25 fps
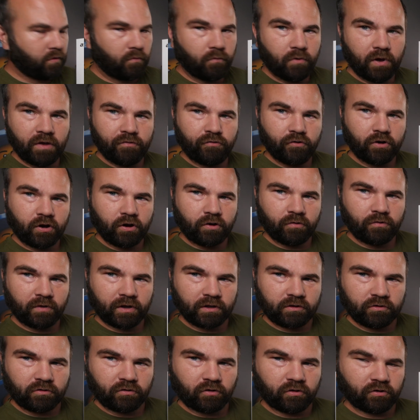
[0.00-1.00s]
We have a
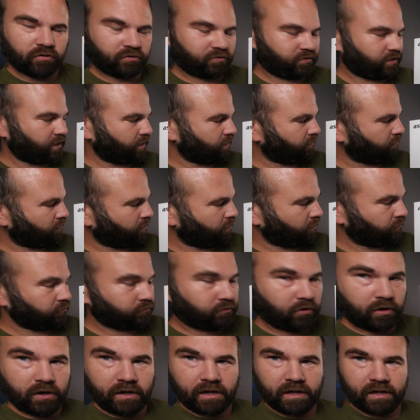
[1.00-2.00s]
quad core Celeron
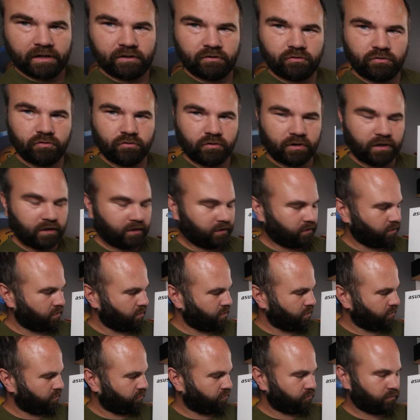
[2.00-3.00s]
running at 2
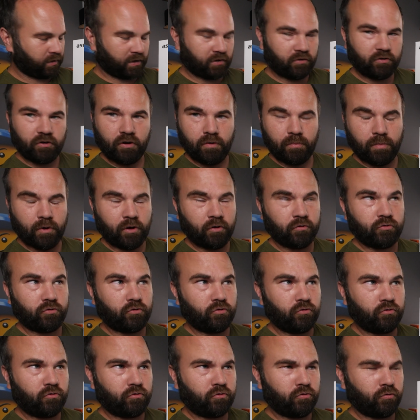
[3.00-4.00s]
GHz with turbo
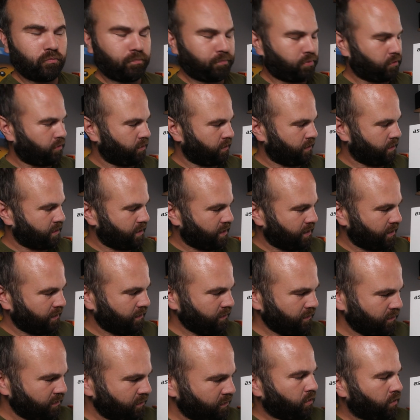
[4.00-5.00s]
to
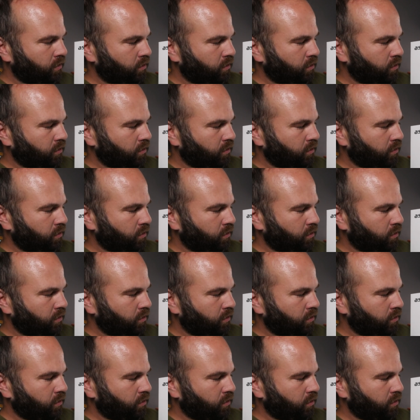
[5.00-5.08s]
2.9,